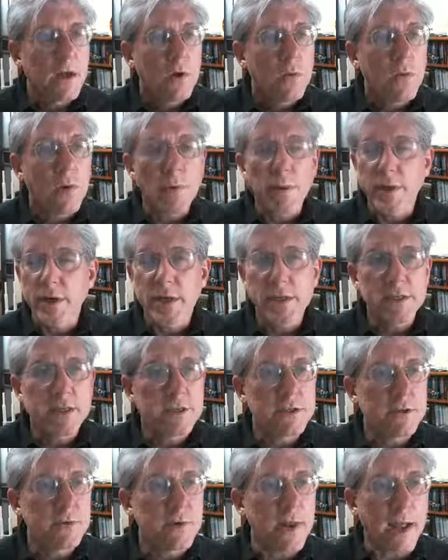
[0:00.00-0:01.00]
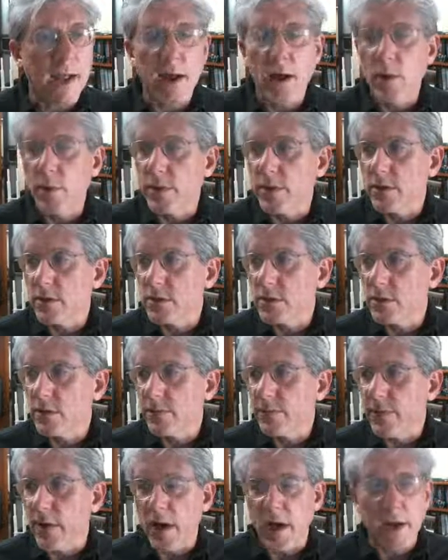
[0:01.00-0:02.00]
What we need to do now is
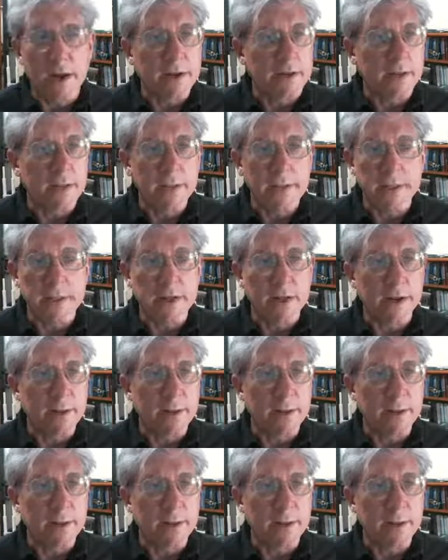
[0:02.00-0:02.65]
define the